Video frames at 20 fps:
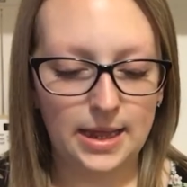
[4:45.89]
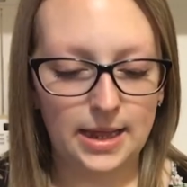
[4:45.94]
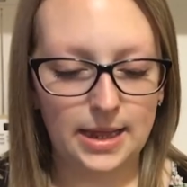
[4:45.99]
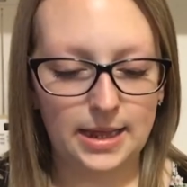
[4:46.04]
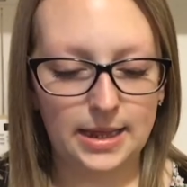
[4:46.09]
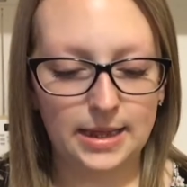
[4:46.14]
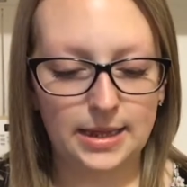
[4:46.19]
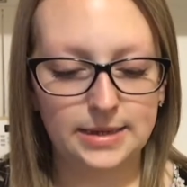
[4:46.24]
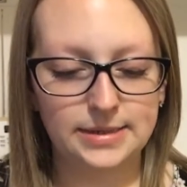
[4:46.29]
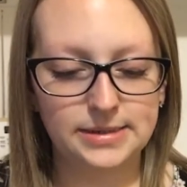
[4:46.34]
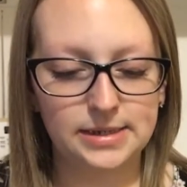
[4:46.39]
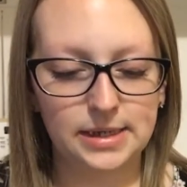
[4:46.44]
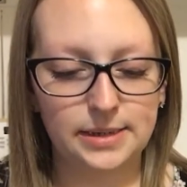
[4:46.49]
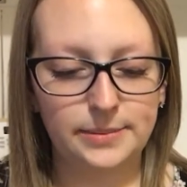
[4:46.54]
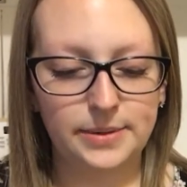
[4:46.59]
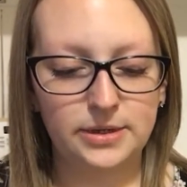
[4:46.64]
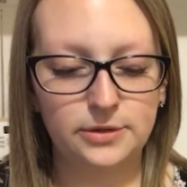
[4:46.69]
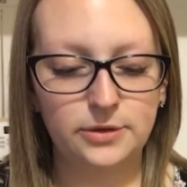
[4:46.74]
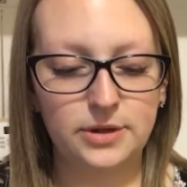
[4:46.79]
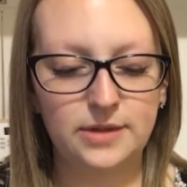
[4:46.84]
And
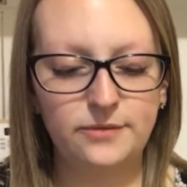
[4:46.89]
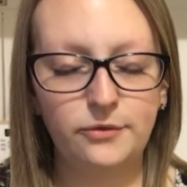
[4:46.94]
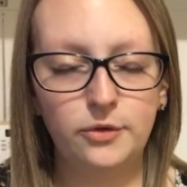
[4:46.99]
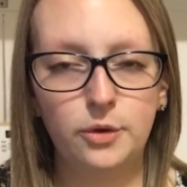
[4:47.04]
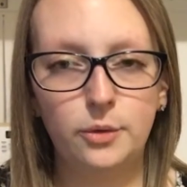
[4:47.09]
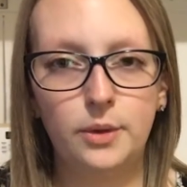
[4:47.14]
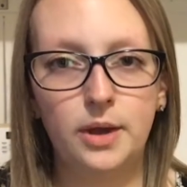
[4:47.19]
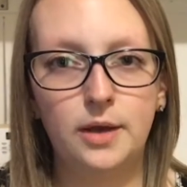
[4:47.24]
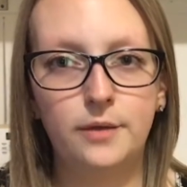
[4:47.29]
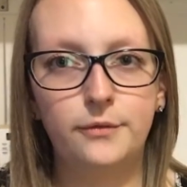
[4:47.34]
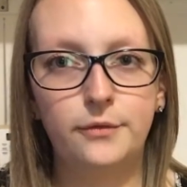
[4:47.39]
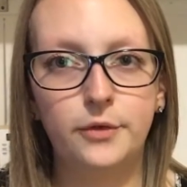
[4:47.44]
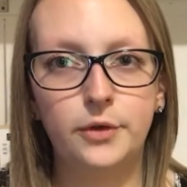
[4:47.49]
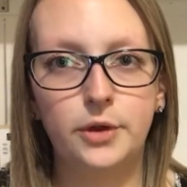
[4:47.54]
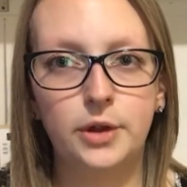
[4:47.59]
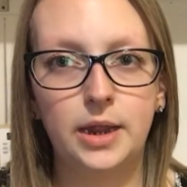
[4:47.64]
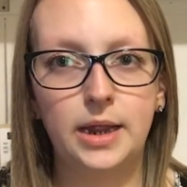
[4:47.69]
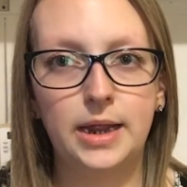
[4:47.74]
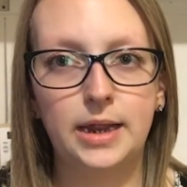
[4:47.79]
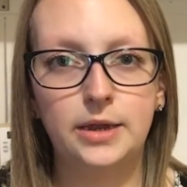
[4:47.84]
I'd been looking for a while for
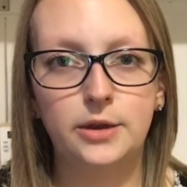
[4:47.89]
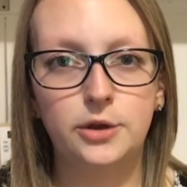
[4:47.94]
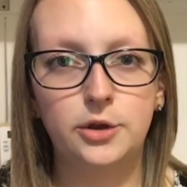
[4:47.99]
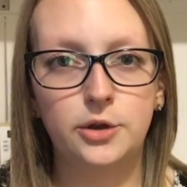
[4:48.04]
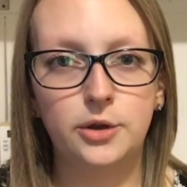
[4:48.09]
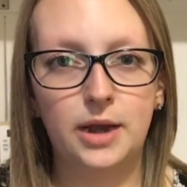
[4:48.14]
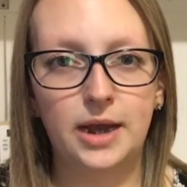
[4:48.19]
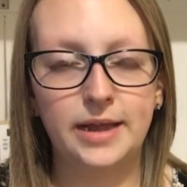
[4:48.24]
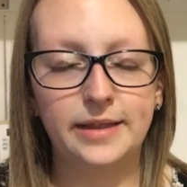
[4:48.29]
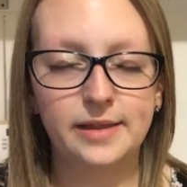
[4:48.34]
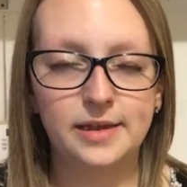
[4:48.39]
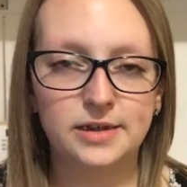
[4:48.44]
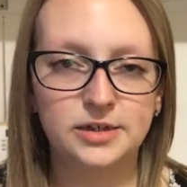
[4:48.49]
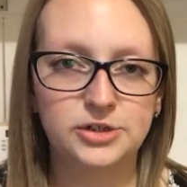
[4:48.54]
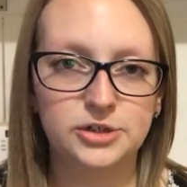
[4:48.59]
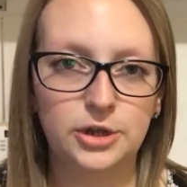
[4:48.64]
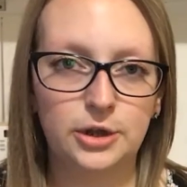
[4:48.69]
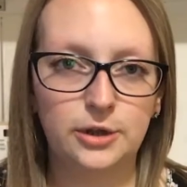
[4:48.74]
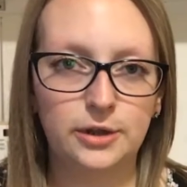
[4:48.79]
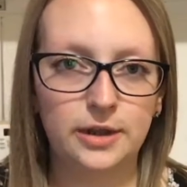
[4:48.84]
a new
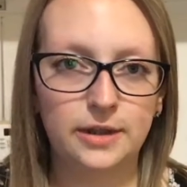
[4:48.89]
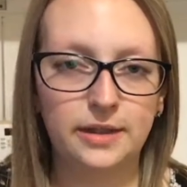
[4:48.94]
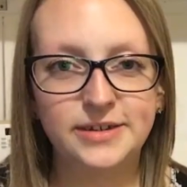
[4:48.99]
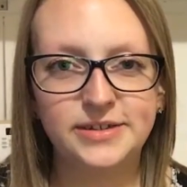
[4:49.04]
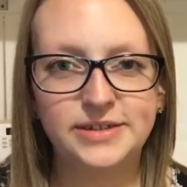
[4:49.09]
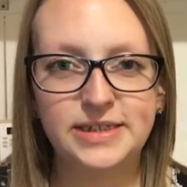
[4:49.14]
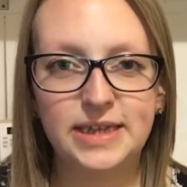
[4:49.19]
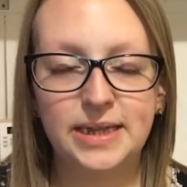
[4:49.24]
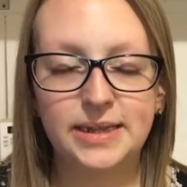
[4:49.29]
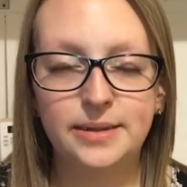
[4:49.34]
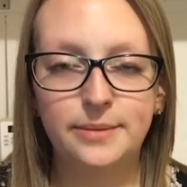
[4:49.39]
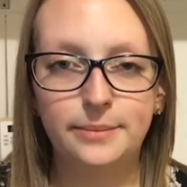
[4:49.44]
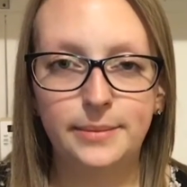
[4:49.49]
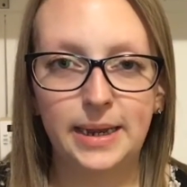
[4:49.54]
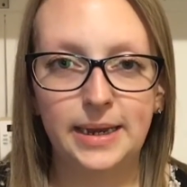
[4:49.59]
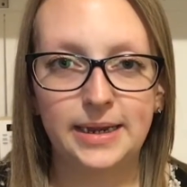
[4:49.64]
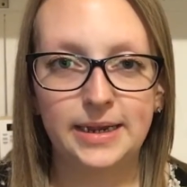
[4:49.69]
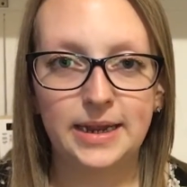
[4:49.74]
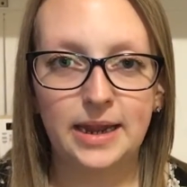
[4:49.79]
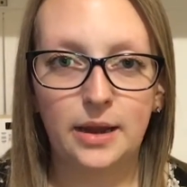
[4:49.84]
eyelash curler. I just had the
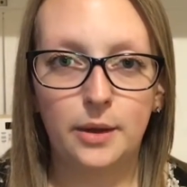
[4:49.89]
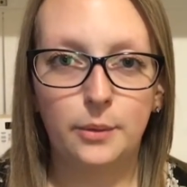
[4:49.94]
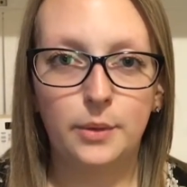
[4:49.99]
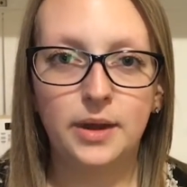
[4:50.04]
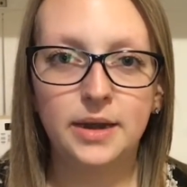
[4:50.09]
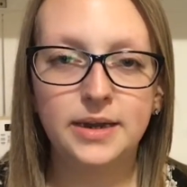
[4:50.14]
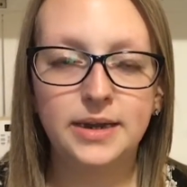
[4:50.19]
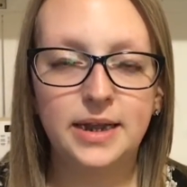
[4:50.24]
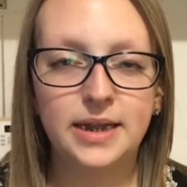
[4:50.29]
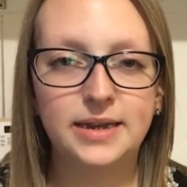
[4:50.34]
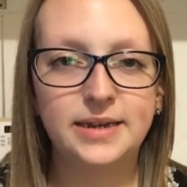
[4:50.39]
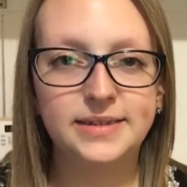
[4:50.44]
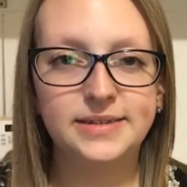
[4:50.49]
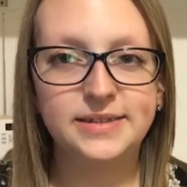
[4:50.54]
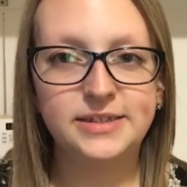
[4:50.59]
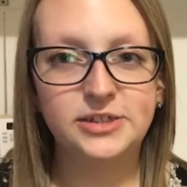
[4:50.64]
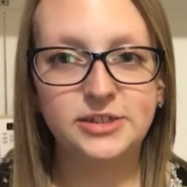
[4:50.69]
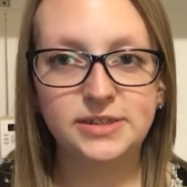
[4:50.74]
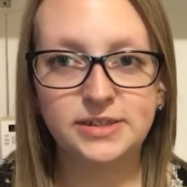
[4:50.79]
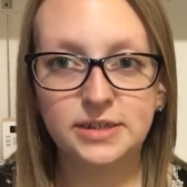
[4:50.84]
Manicare one and
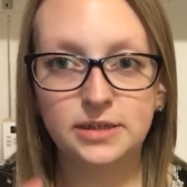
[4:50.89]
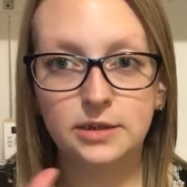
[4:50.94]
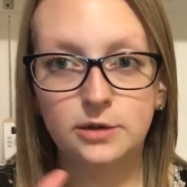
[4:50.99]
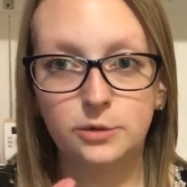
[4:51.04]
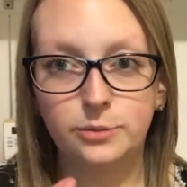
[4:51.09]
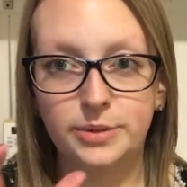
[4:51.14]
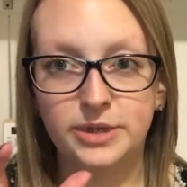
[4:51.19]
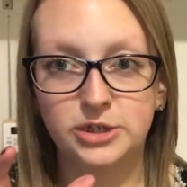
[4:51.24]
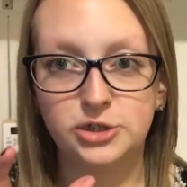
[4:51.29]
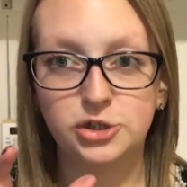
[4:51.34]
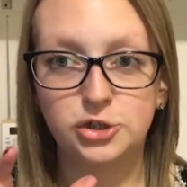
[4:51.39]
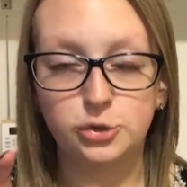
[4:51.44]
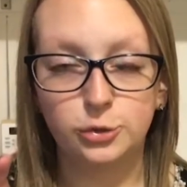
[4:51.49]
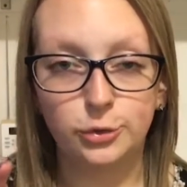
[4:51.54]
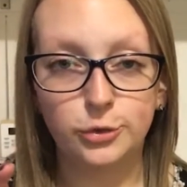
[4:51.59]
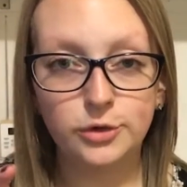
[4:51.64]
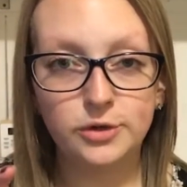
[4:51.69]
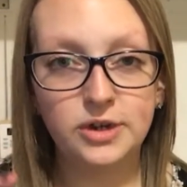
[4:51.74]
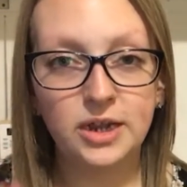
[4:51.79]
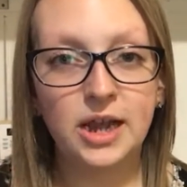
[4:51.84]
it's just a little bit
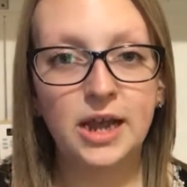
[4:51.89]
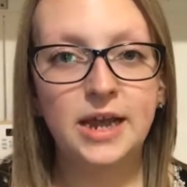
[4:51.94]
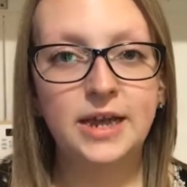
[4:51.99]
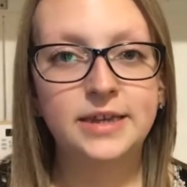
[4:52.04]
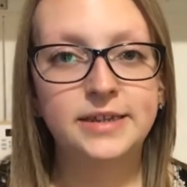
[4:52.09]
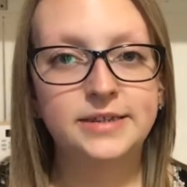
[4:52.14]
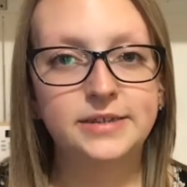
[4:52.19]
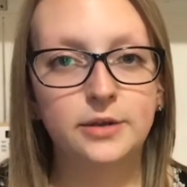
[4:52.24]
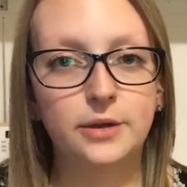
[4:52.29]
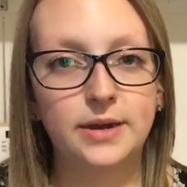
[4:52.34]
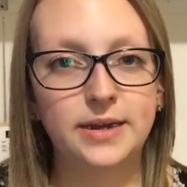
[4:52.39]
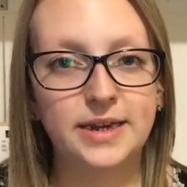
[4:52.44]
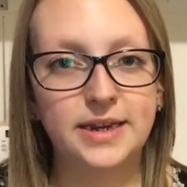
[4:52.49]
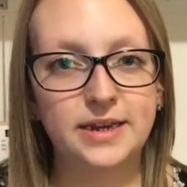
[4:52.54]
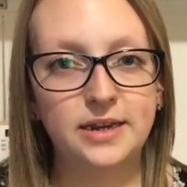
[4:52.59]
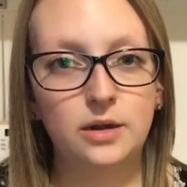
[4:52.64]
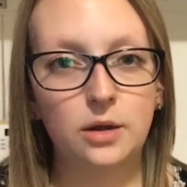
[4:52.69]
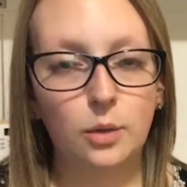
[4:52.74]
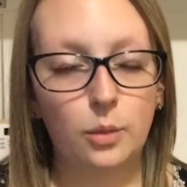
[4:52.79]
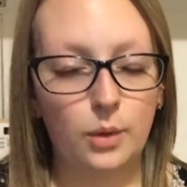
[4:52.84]
short. So I
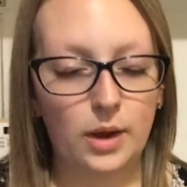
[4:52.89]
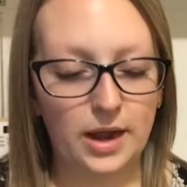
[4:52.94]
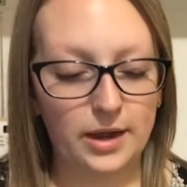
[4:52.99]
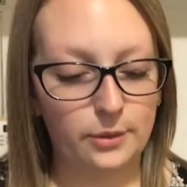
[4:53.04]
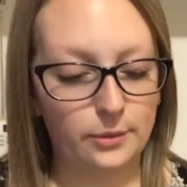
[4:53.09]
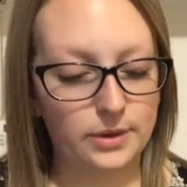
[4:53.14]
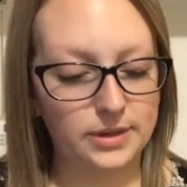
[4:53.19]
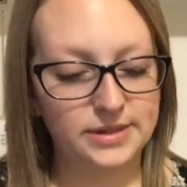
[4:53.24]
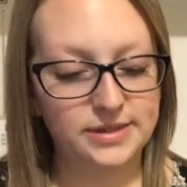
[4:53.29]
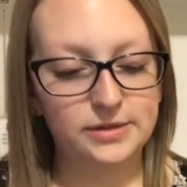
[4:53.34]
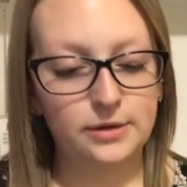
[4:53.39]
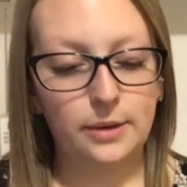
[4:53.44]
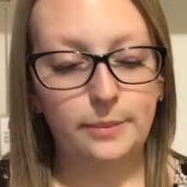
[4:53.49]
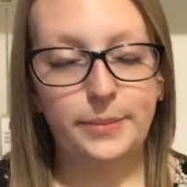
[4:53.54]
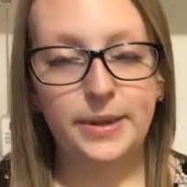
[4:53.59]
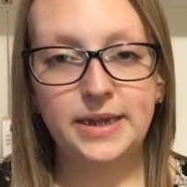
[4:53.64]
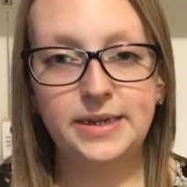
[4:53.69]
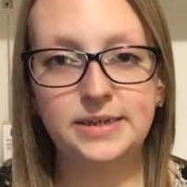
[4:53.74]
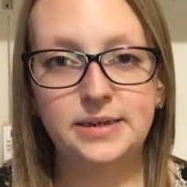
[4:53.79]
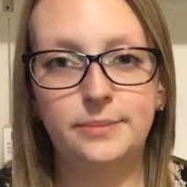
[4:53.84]
needed a wider one. So I
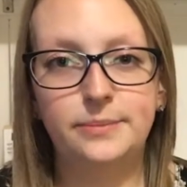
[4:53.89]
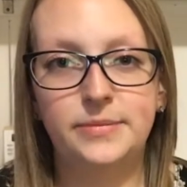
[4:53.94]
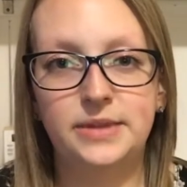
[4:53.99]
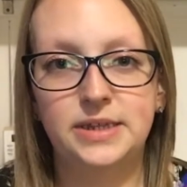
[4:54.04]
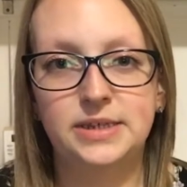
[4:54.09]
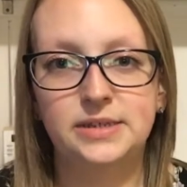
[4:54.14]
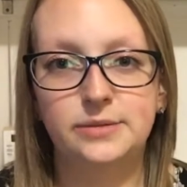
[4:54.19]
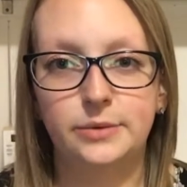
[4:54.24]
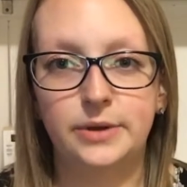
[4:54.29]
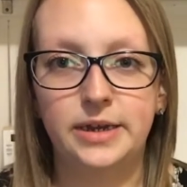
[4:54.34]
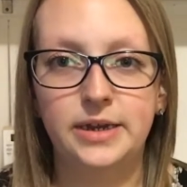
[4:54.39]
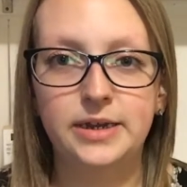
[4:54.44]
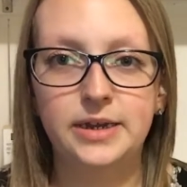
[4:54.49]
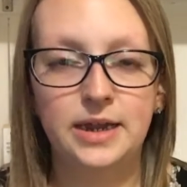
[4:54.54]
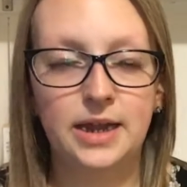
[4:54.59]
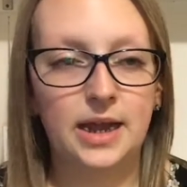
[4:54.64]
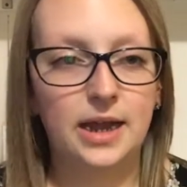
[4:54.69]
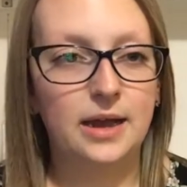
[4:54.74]
picked up this one.